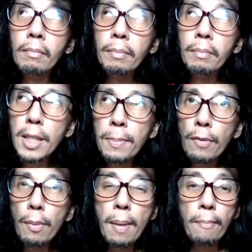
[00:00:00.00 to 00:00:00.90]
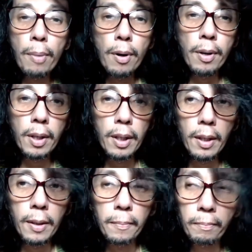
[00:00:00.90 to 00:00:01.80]
makes me remember
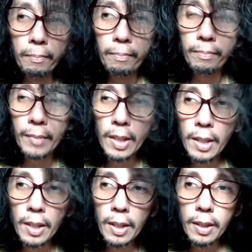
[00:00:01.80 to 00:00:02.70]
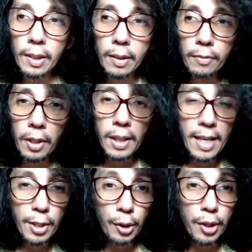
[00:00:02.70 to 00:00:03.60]
um, the
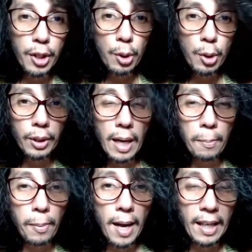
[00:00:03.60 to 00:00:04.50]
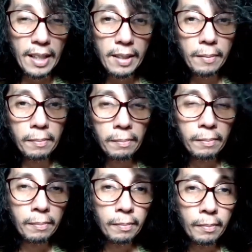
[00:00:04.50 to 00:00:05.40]
lessons you could apply
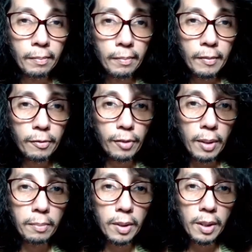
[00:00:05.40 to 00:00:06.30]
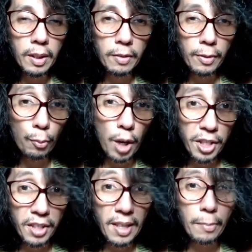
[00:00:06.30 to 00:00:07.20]
from uh, from
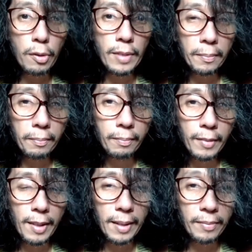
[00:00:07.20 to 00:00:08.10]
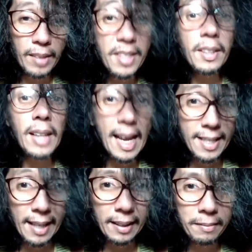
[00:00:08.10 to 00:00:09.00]
watching that movie. Right? It's a
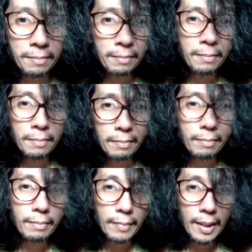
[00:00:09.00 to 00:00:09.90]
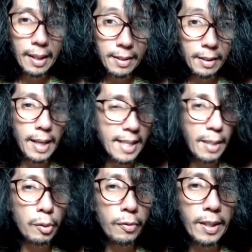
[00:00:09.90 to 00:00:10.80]
classic. It's a
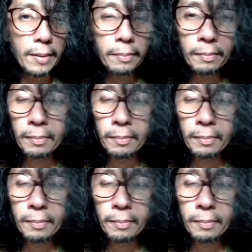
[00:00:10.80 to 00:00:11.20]
classic movie.